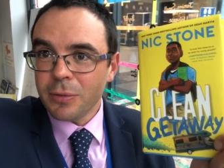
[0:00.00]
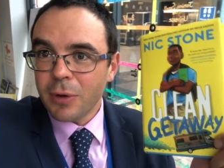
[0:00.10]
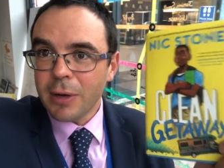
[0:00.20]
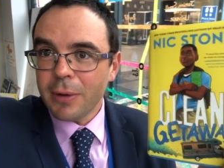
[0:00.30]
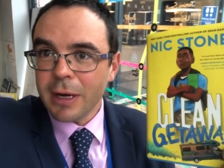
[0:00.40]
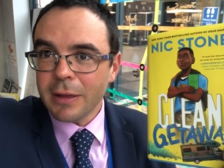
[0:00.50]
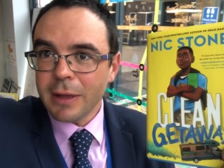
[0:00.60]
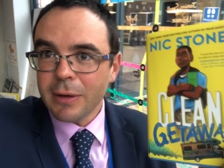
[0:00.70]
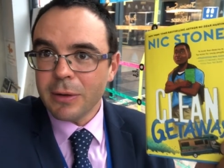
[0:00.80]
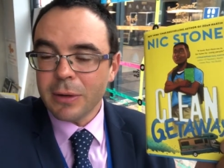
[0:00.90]
great writing
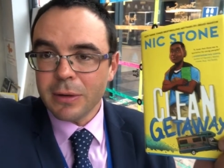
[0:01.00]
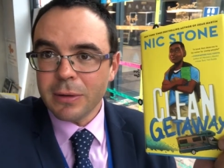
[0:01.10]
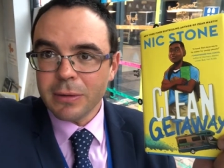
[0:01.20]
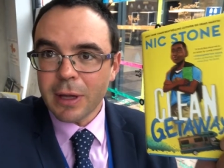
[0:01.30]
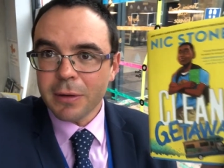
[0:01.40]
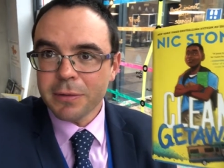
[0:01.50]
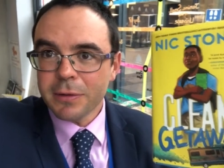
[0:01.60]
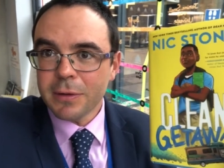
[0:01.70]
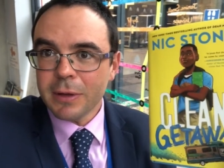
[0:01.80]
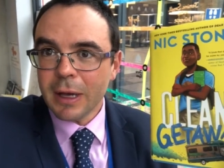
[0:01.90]
that delves
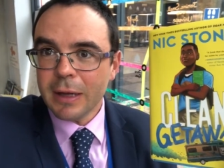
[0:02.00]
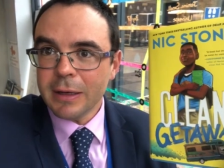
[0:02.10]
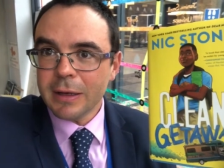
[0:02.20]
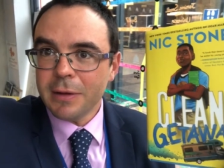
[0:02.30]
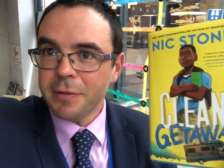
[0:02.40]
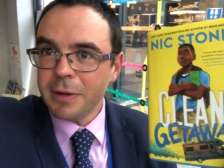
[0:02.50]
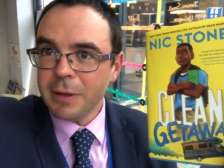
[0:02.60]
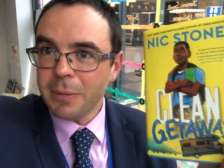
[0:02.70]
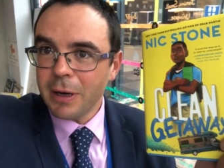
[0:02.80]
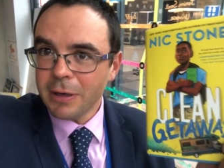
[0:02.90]
into the idea of
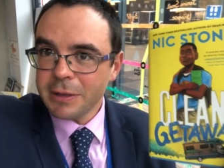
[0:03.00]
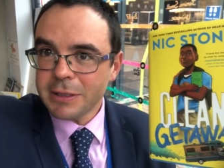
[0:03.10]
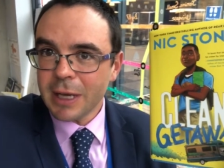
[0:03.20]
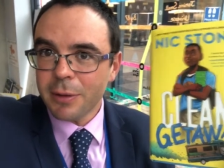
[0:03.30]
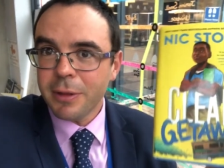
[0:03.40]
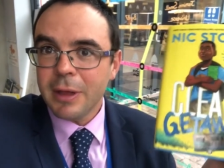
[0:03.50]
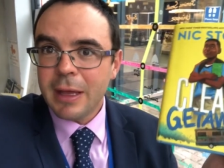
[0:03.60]
the American South